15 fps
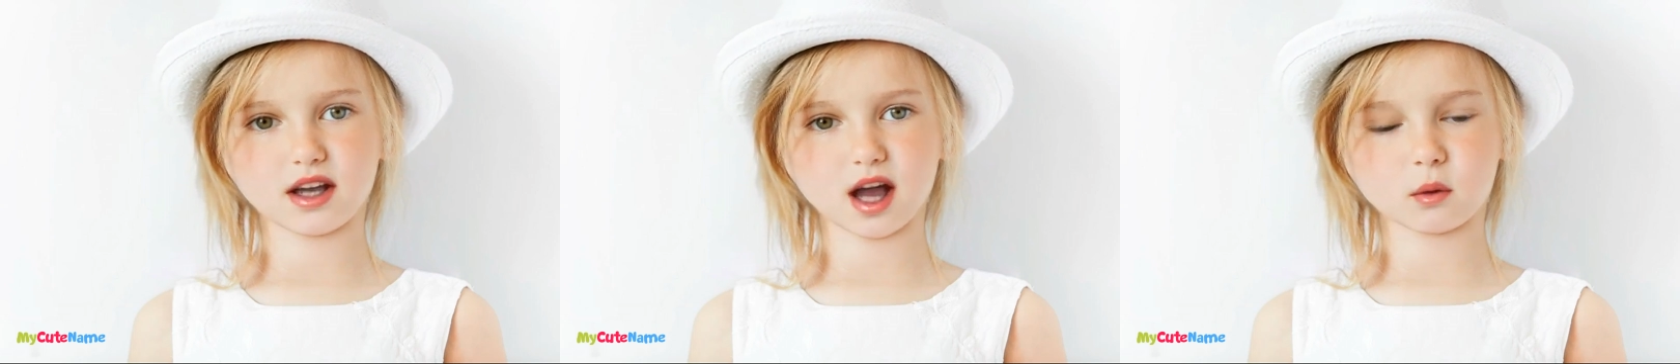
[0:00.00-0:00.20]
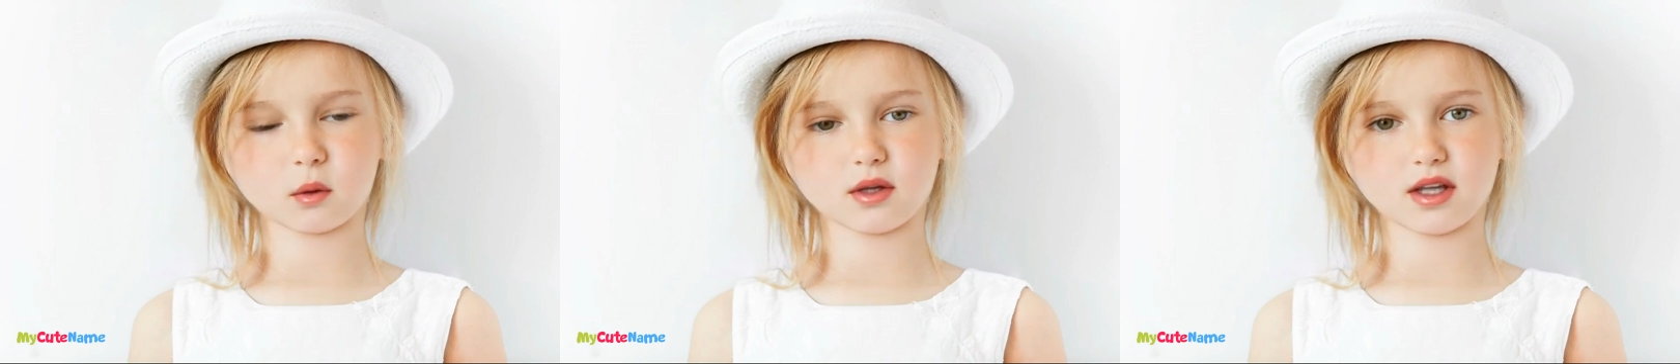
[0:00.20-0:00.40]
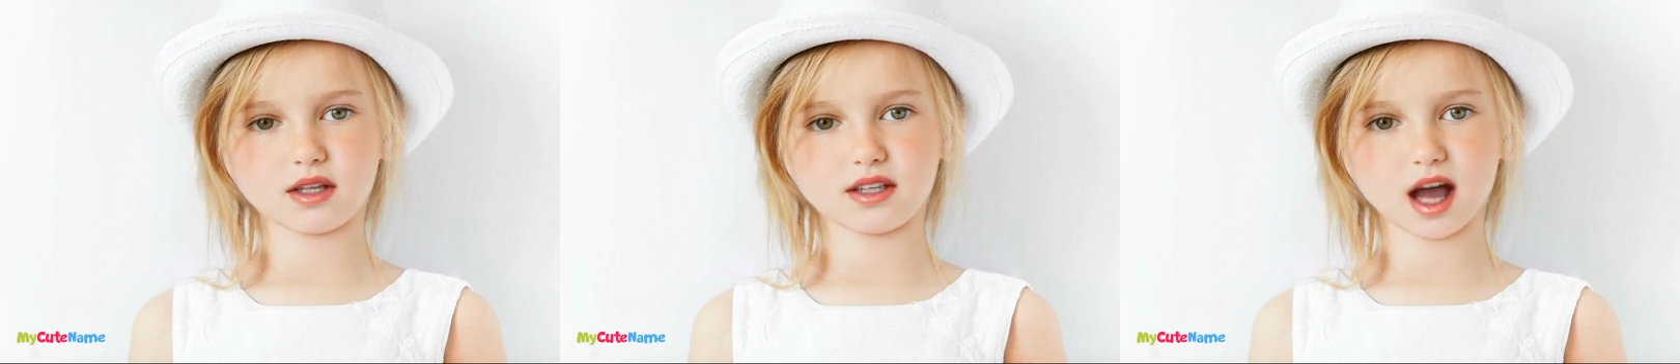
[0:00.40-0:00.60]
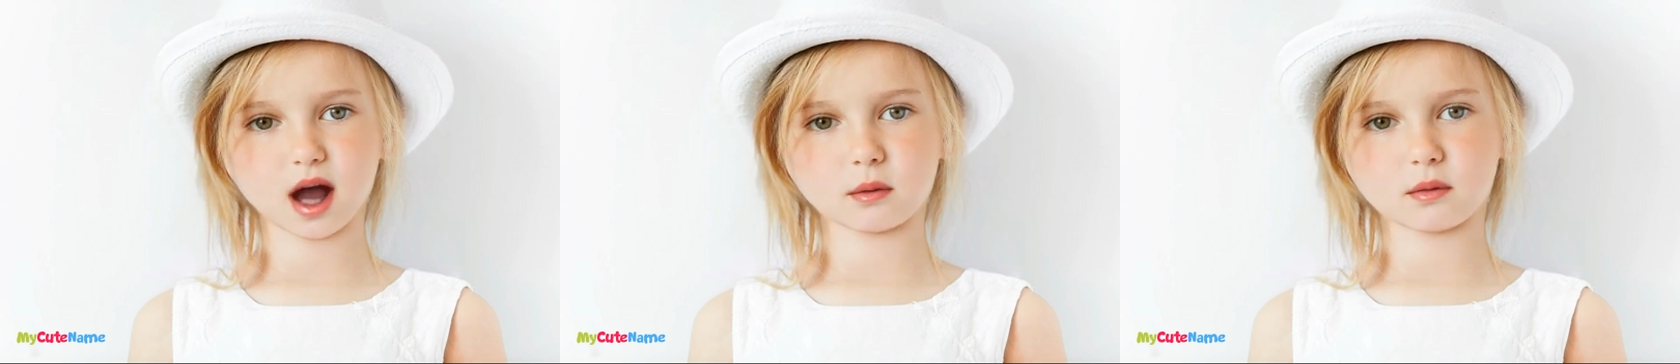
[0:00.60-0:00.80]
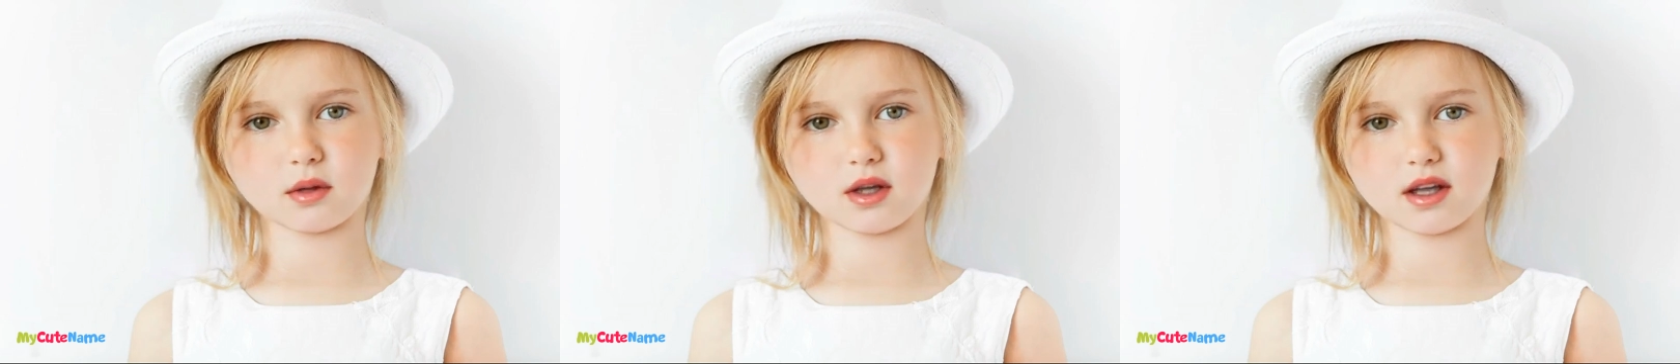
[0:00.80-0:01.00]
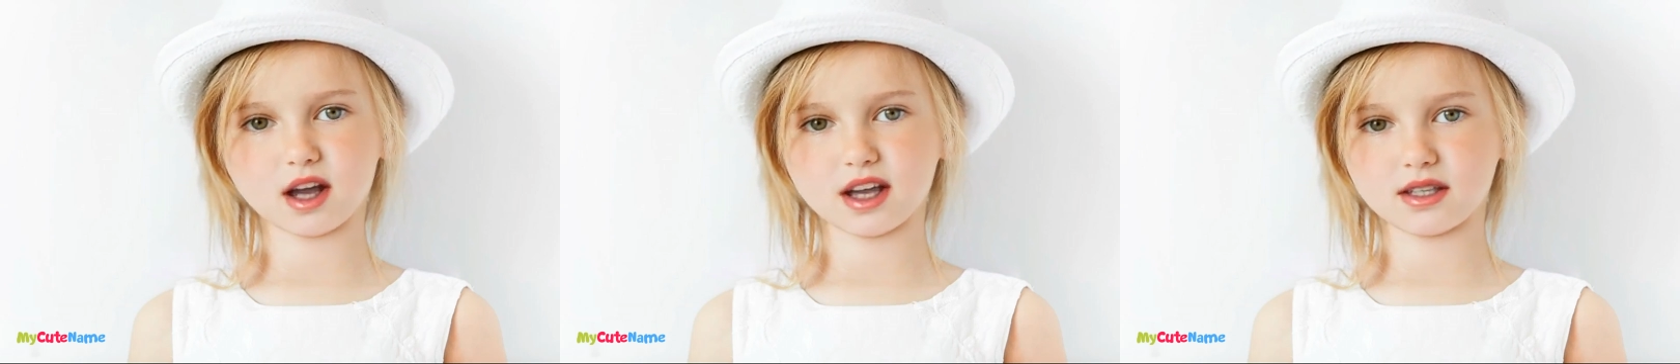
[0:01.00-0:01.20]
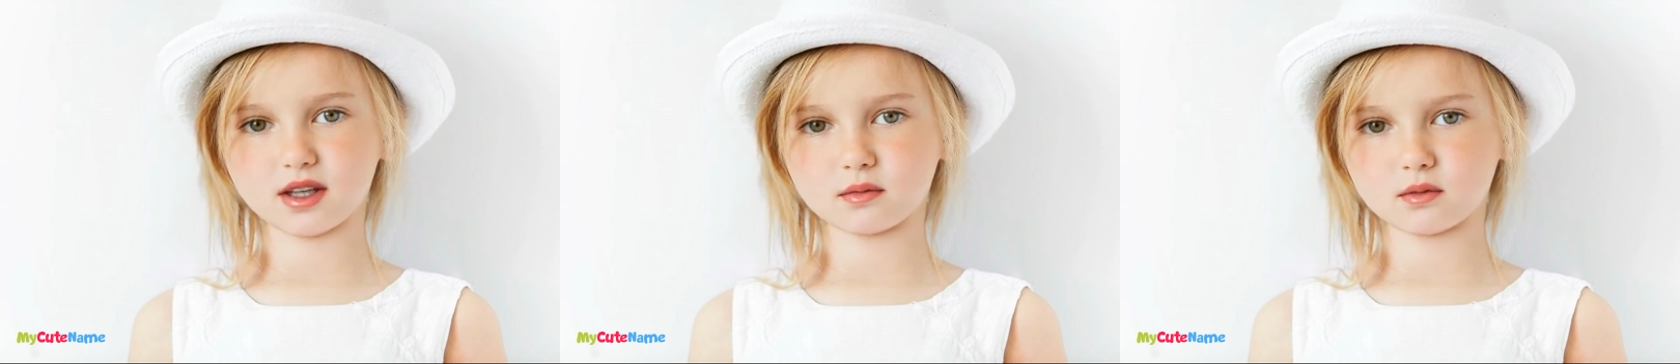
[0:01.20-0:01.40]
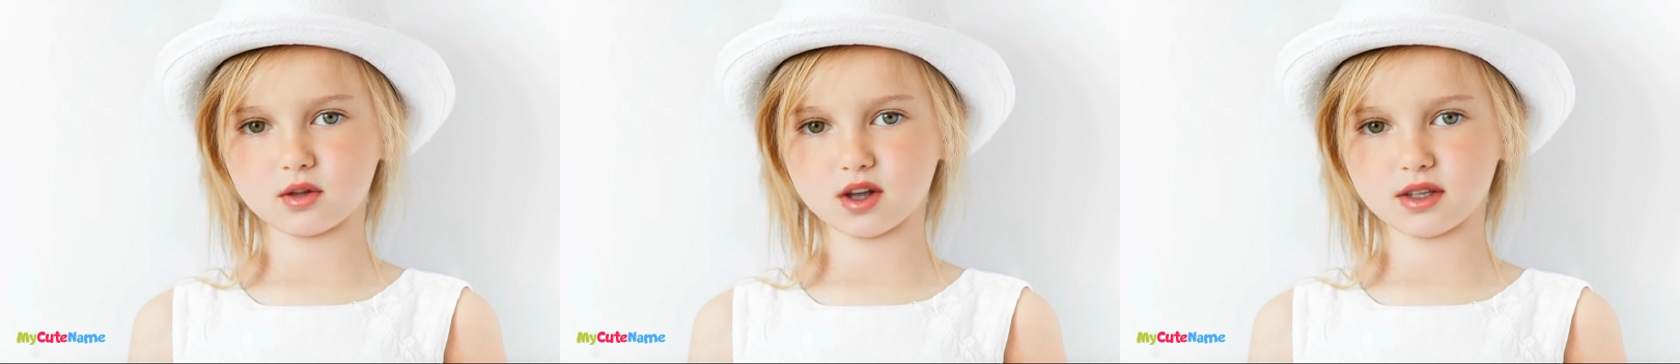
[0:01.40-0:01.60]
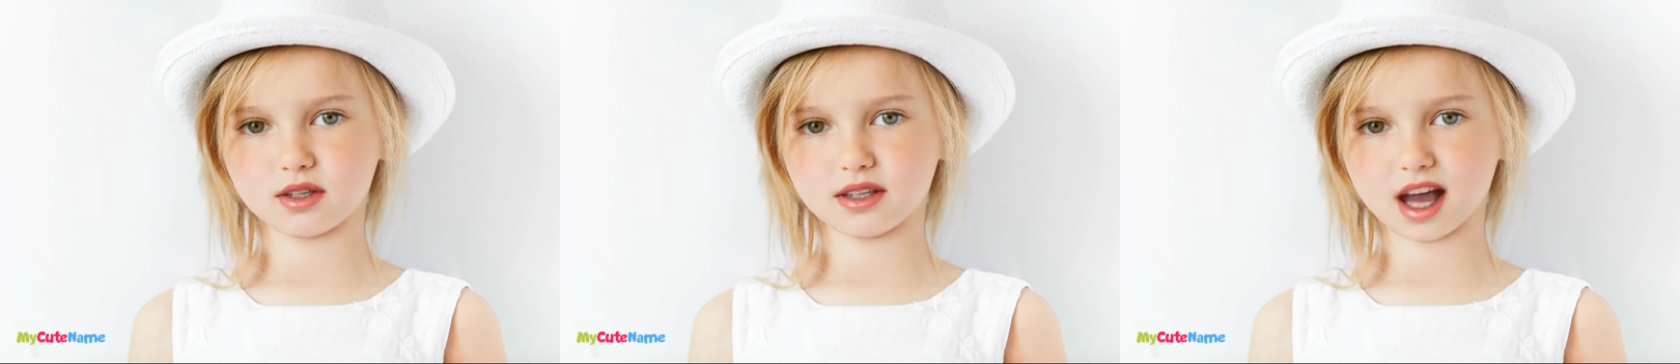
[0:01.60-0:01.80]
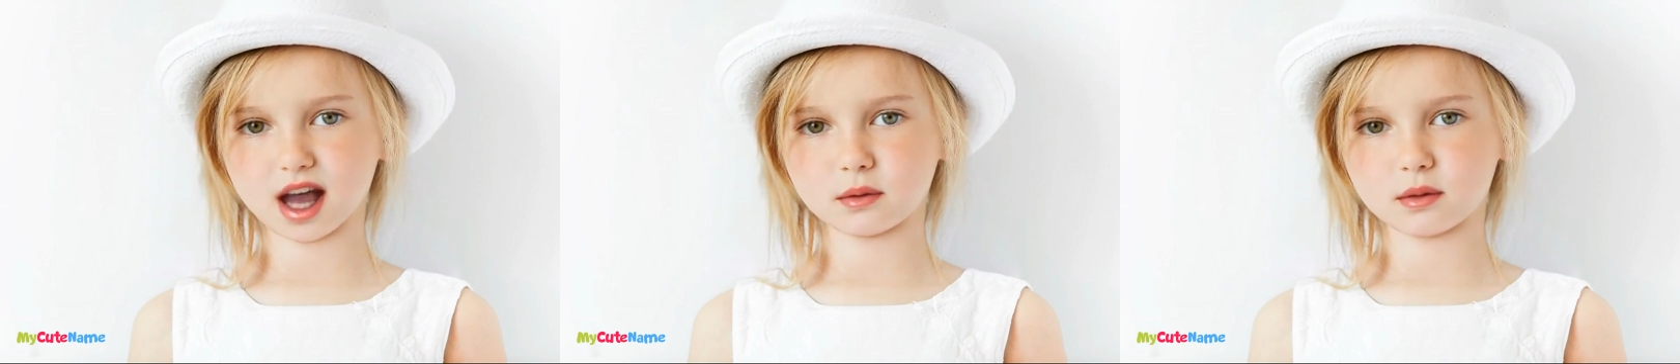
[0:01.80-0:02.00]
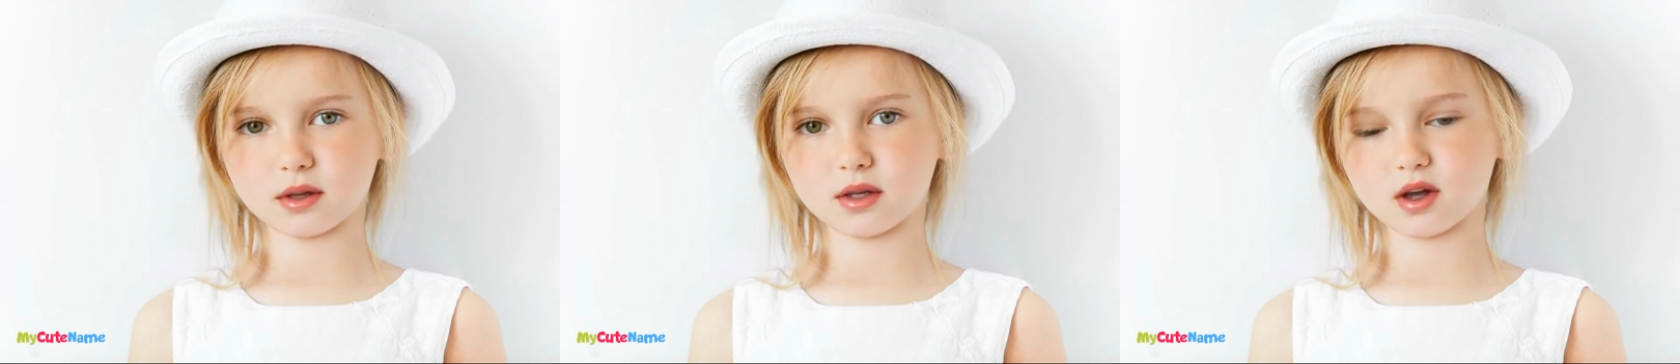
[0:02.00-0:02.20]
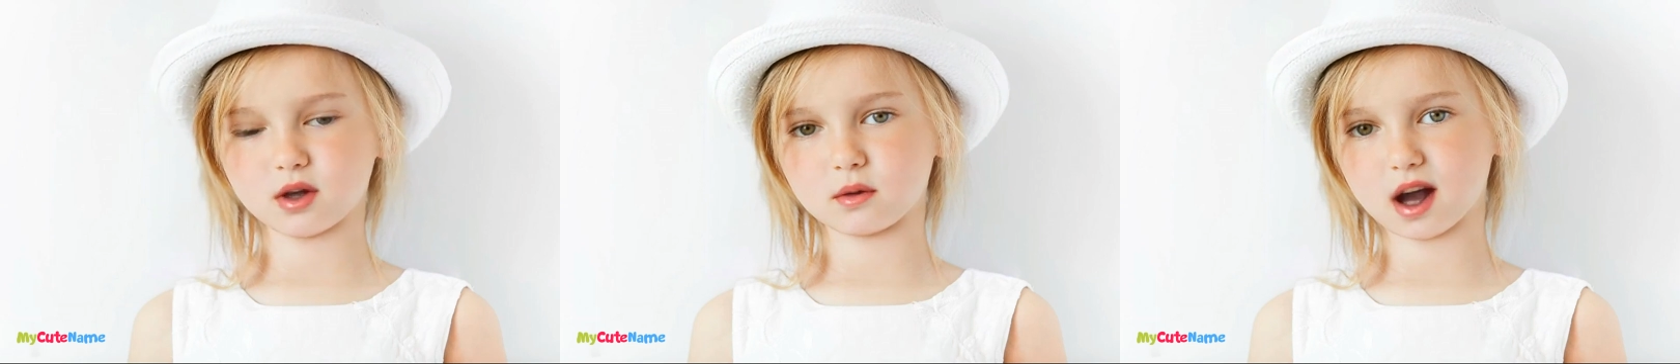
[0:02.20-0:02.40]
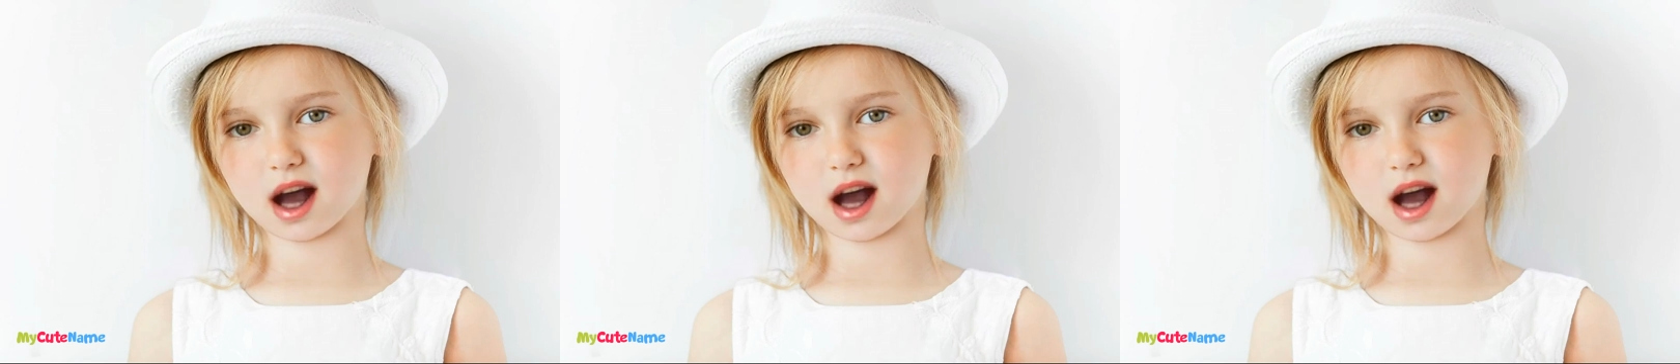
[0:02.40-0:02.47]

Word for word: It was adopted as a first name in the